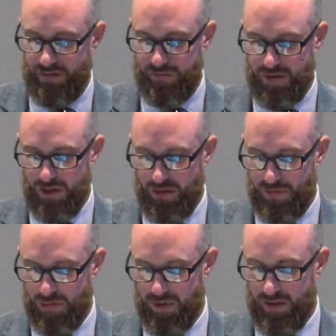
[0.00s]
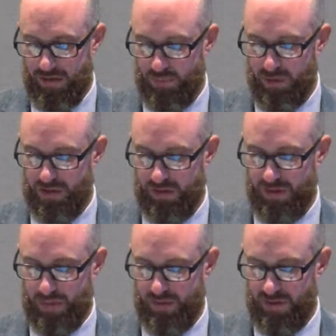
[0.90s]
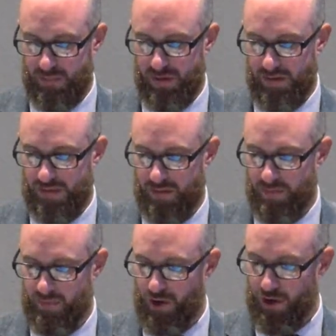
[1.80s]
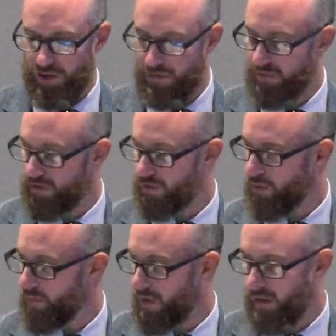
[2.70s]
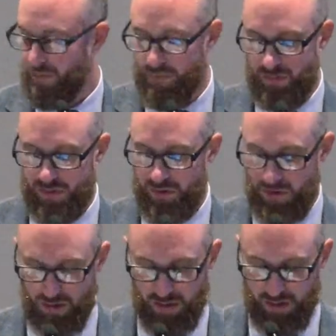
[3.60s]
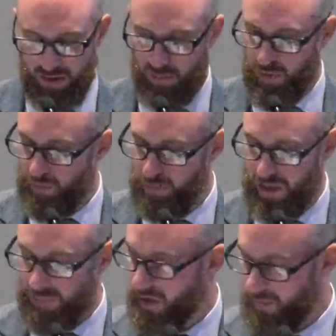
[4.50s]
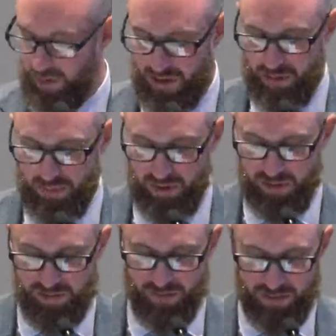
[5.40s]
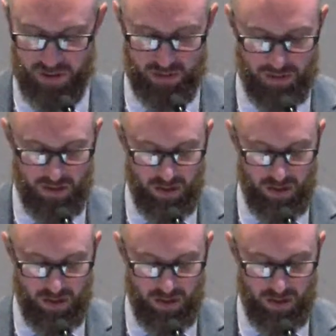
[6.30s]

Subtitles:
a video for us, but there seems to be some audiovisual problems. I won't blame anybody, but he's over there.